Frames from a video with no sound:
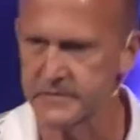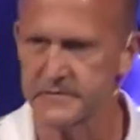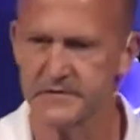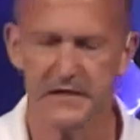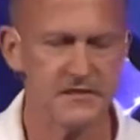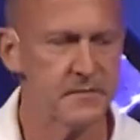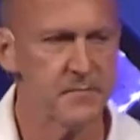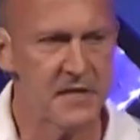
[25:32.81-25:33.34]

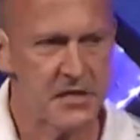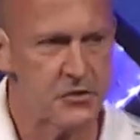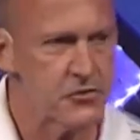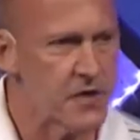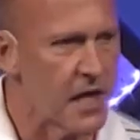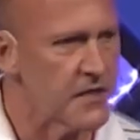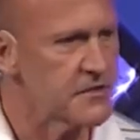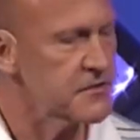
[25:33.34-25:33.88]
Doesn't mean you're
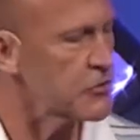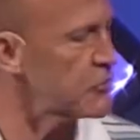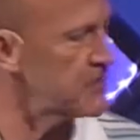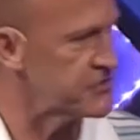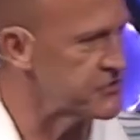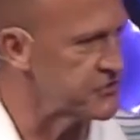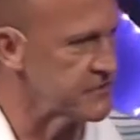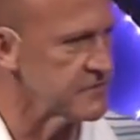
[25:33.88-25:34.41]
not a
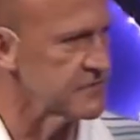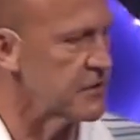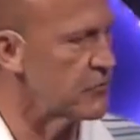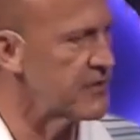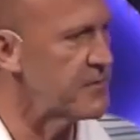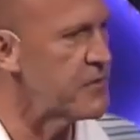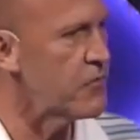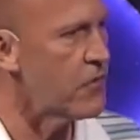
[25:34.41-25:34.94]
Christian, don't
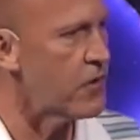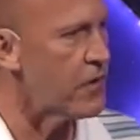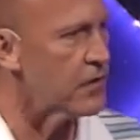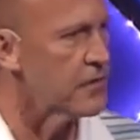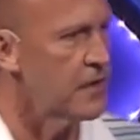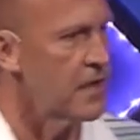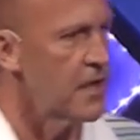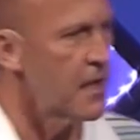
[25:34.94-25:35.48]
get me wrong,
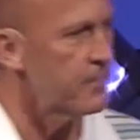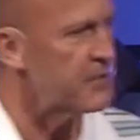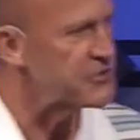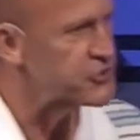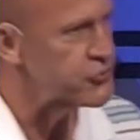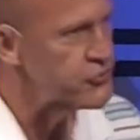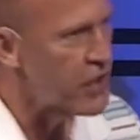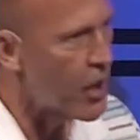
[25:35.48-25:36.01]
but
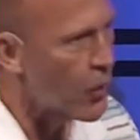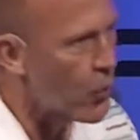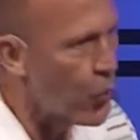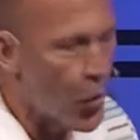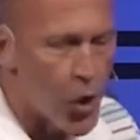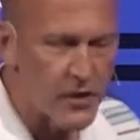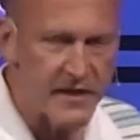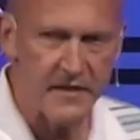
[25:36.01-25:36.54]
you're not
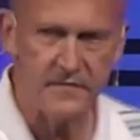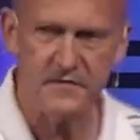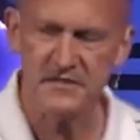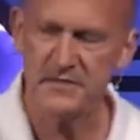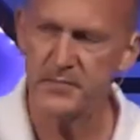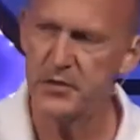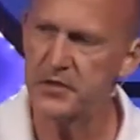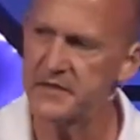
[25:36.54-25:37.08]
walking in the
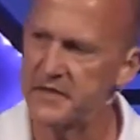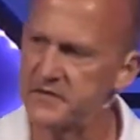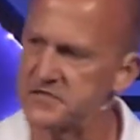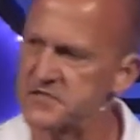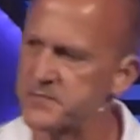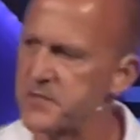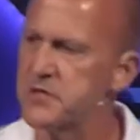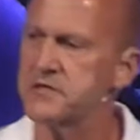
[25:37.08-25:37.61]
Spirit, and the
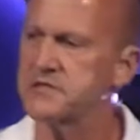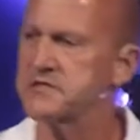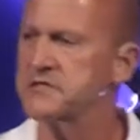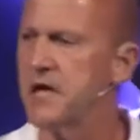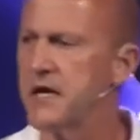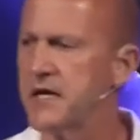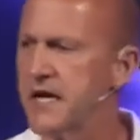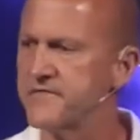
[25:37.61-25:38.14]
Spirit does
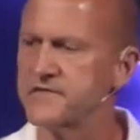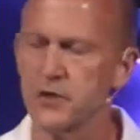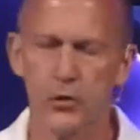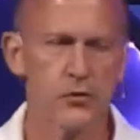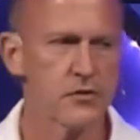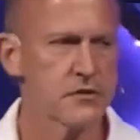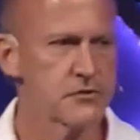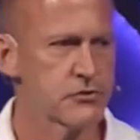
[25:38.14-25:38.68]
not have
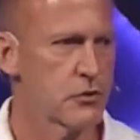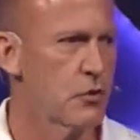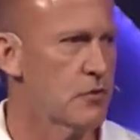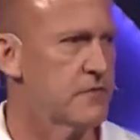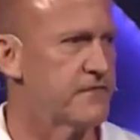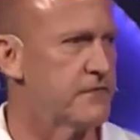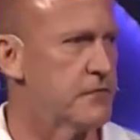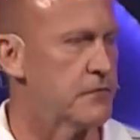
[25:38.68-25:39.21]
total control of
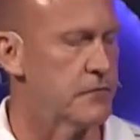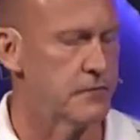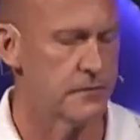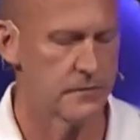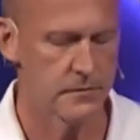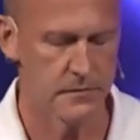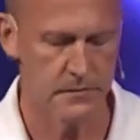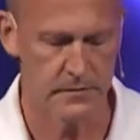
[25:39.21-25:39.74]
you.
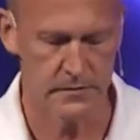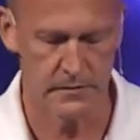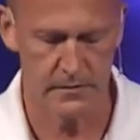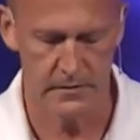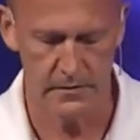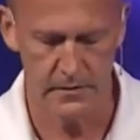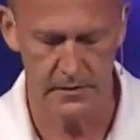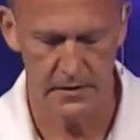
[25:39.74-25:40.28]

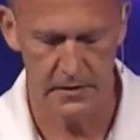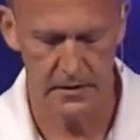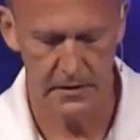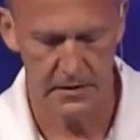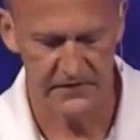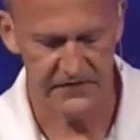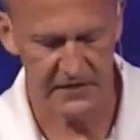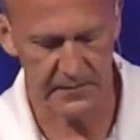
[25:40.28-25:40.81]

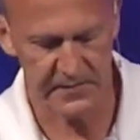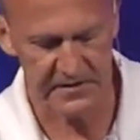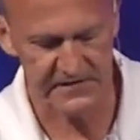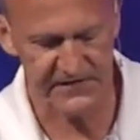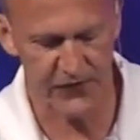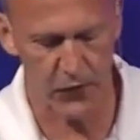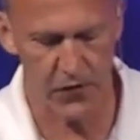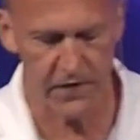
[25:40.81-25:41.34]
Philippians
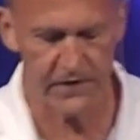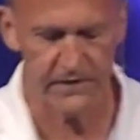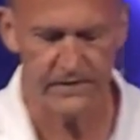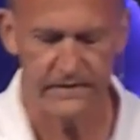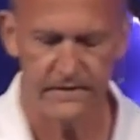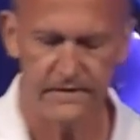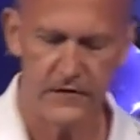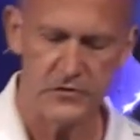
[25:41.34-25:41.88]
4,
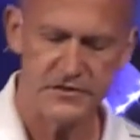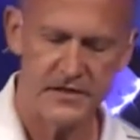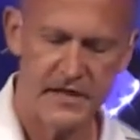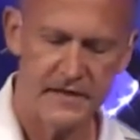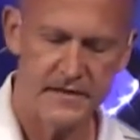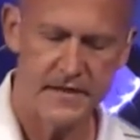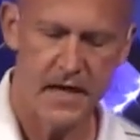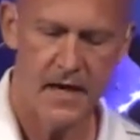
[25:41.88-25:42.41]
verse 8
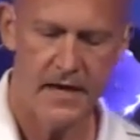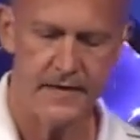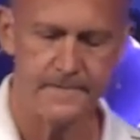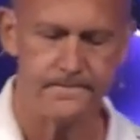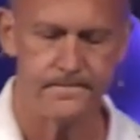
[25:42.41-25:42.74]
and 9.